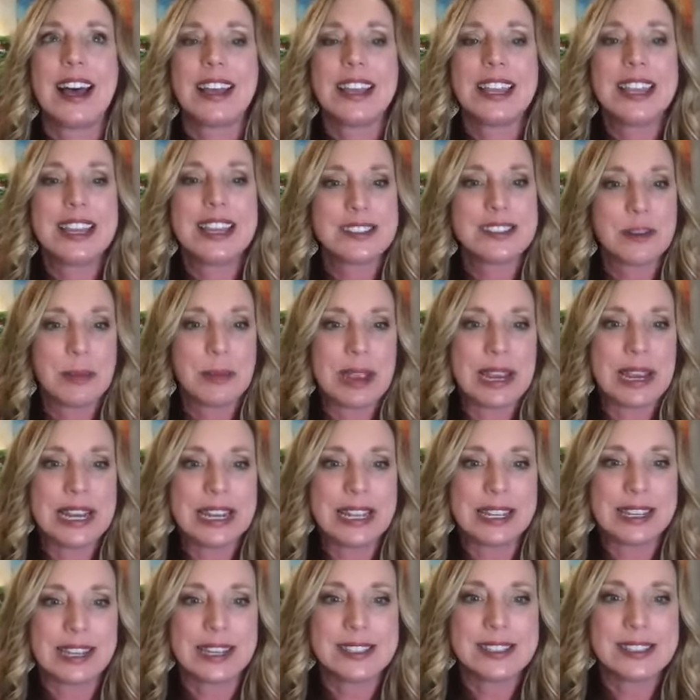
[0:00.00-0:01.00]
he has a
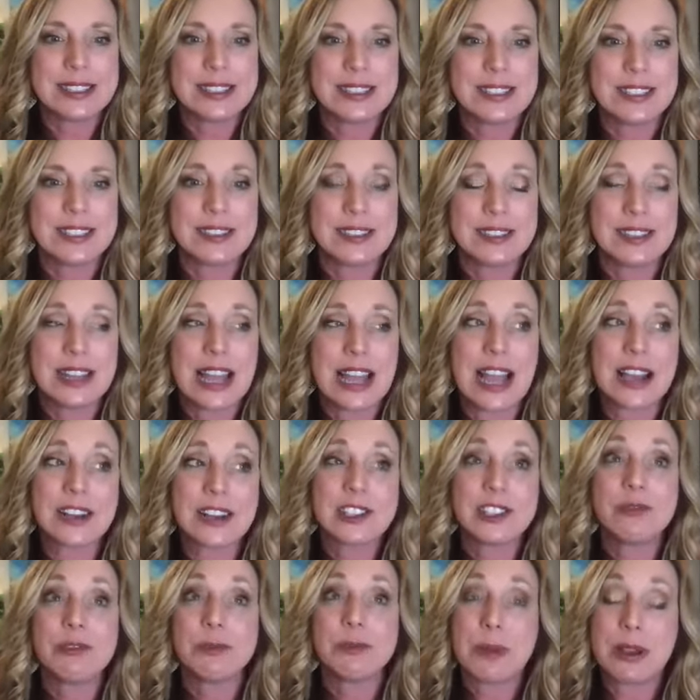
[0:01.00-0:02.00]
painting I did.
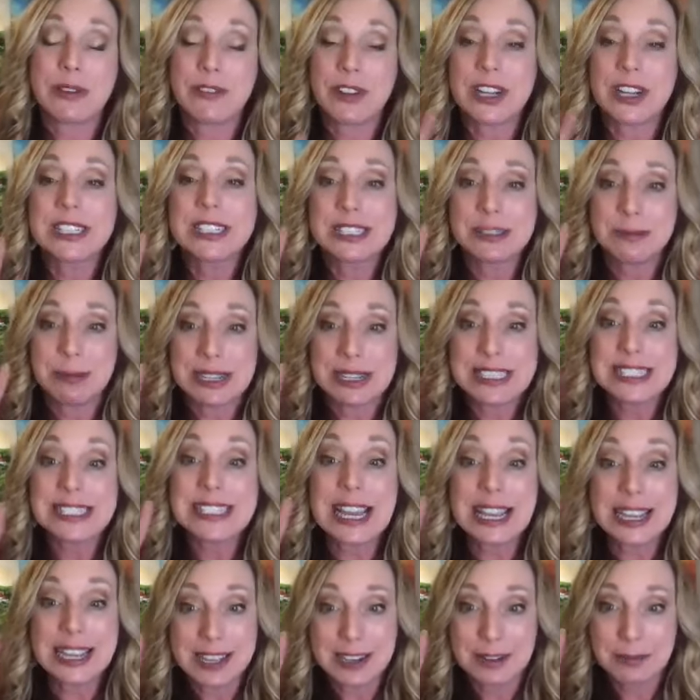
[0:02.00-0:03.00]
Actually, it was my
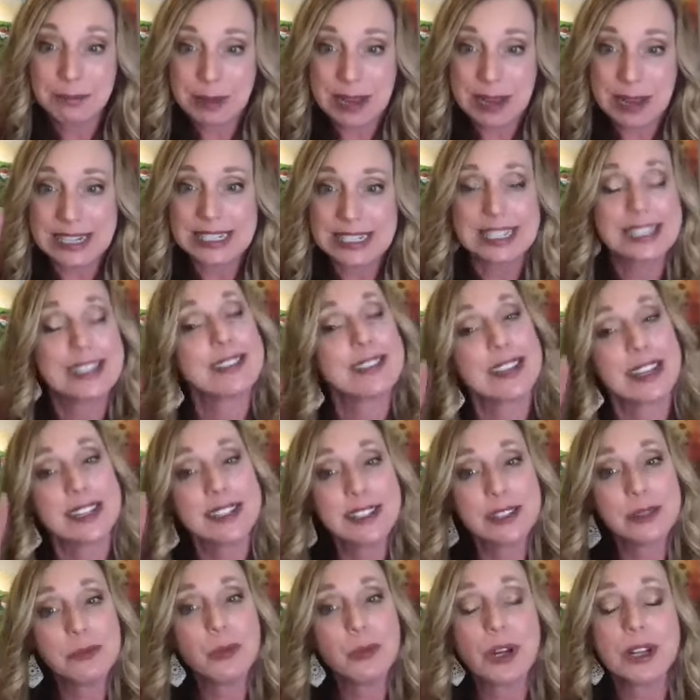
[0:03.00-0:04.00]
second painting, because I
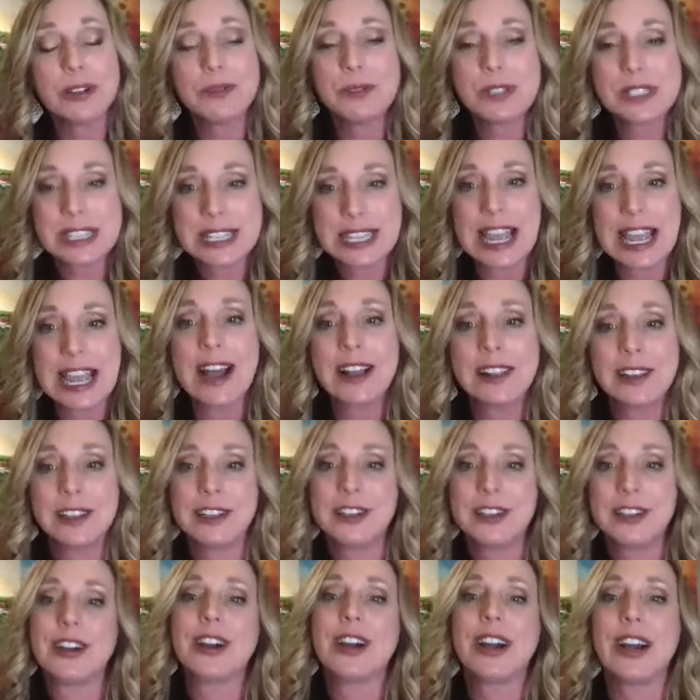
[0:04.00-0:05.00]
did one was a
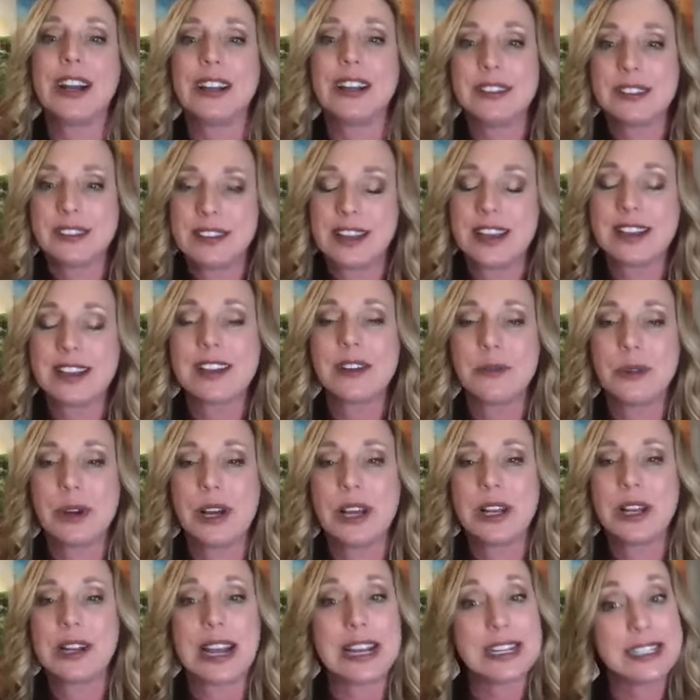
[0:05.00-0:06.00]
calendar, and the second
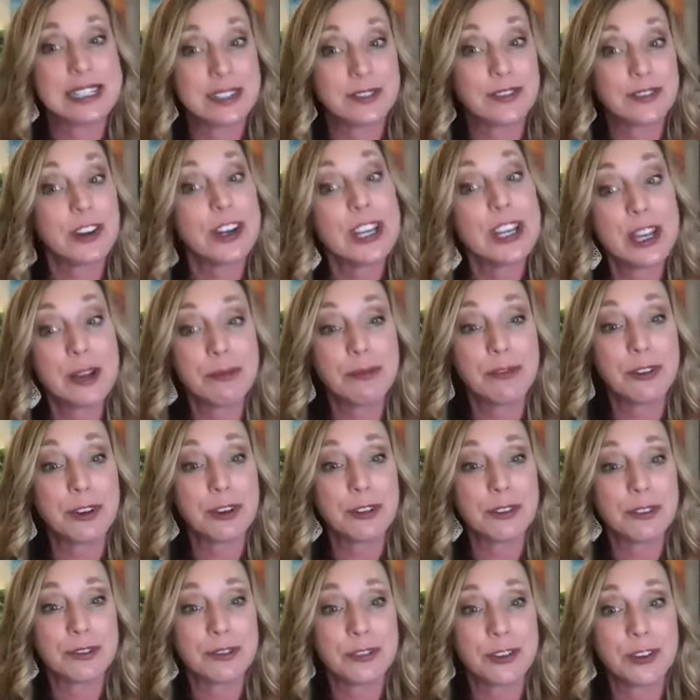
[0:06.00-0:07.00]
one I did for him
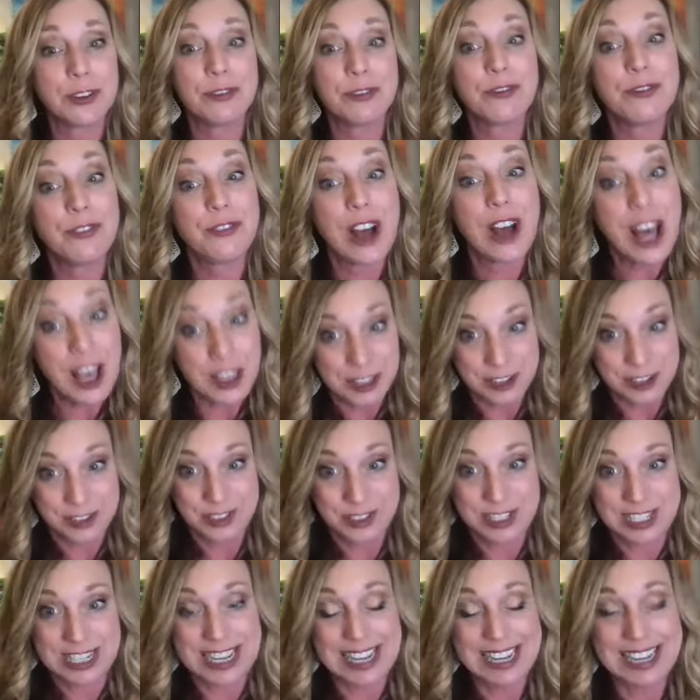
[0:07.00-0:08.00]
for
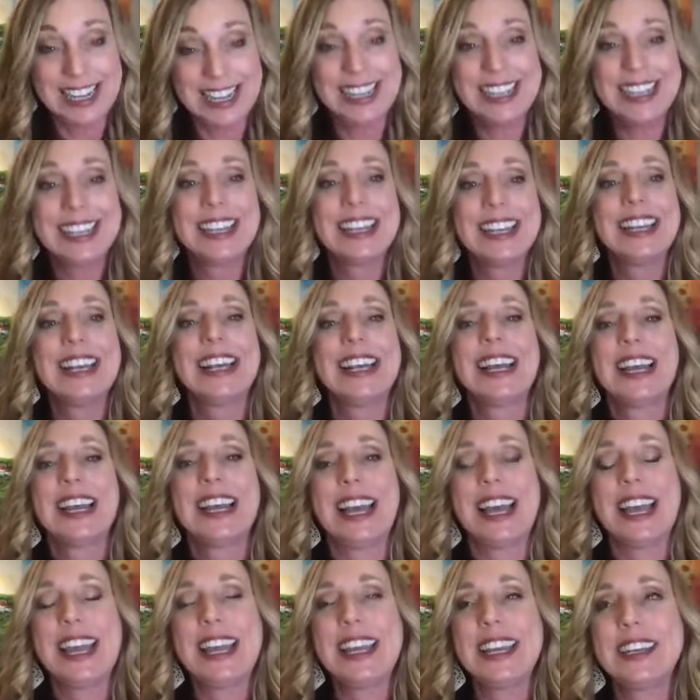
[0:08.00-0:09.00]
Father's Day.
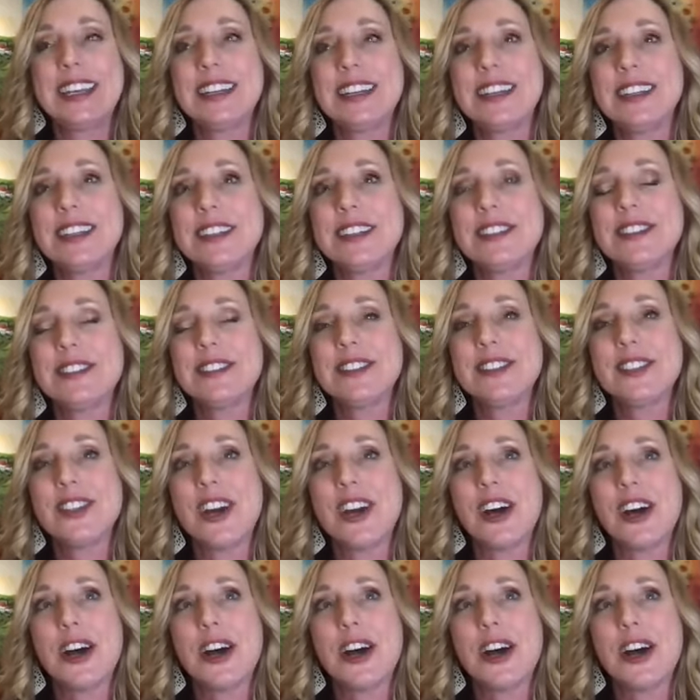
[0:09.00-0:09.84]
And